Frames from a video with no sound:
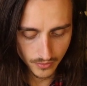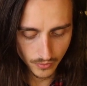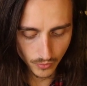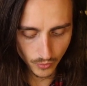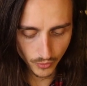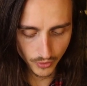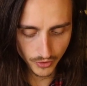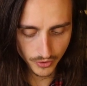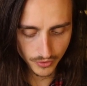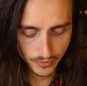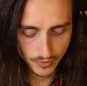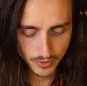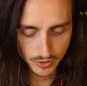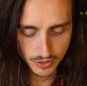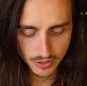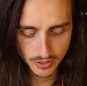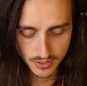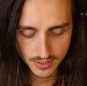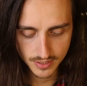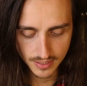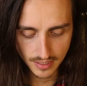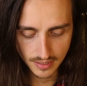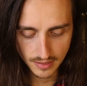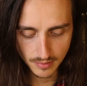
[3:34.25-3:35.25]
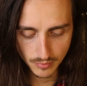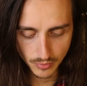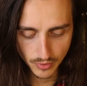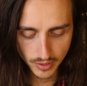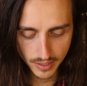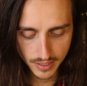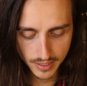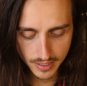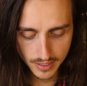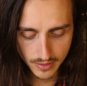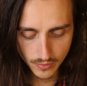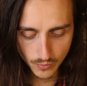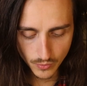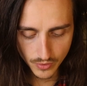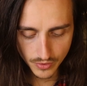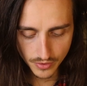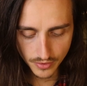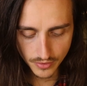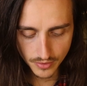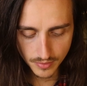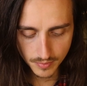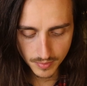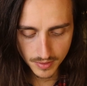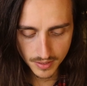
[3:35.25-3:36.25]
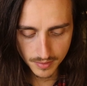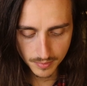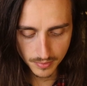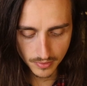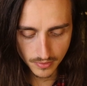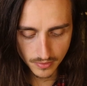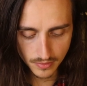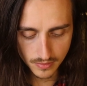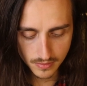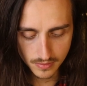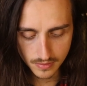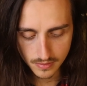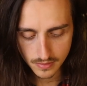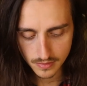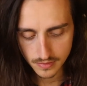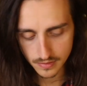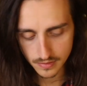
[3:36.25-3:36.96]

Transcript: or you are just celebrating it with other people.